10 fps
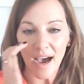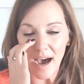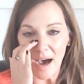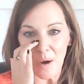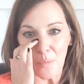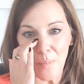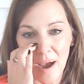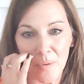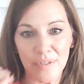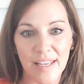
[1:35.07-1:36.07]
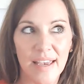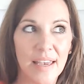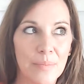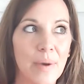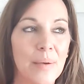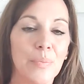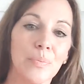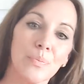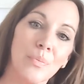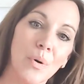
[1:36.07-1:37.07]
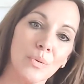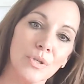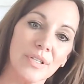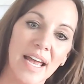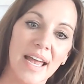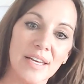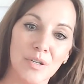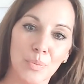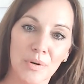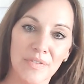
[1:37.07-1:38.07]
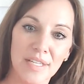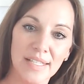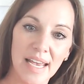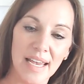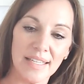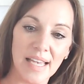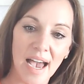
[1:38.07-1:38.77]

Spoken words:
I will say in my older days or previous days,